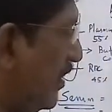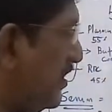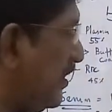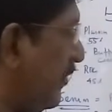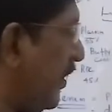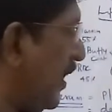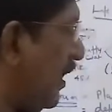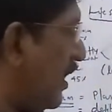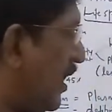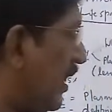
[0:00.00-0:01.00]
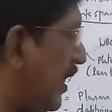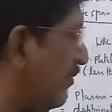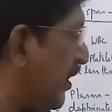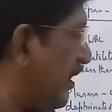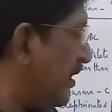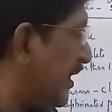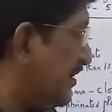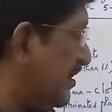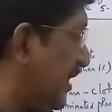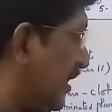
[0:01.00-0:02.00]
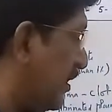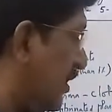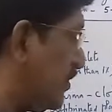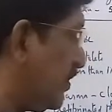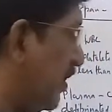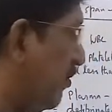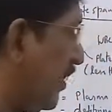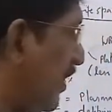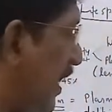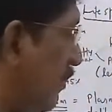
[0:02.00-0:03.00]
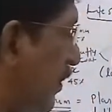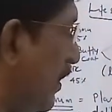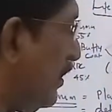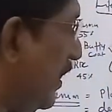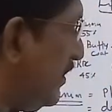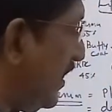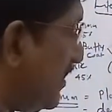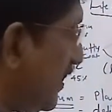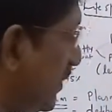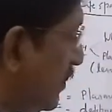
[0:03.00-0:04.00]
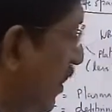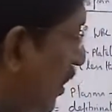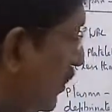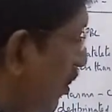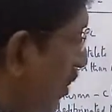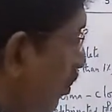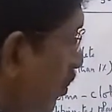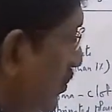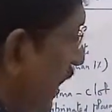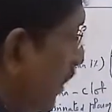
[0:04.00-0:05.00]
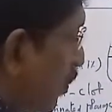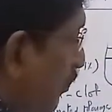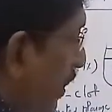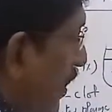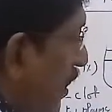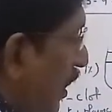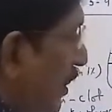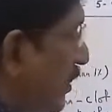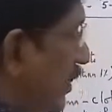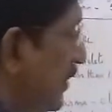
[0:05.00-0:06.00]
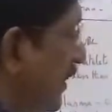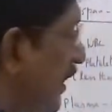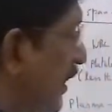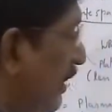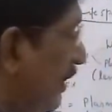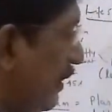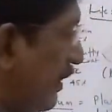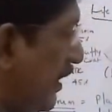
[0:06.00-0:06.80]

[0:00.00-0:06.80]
when severe liver disease occurs, what will happen? The disease thrombocytopenia, the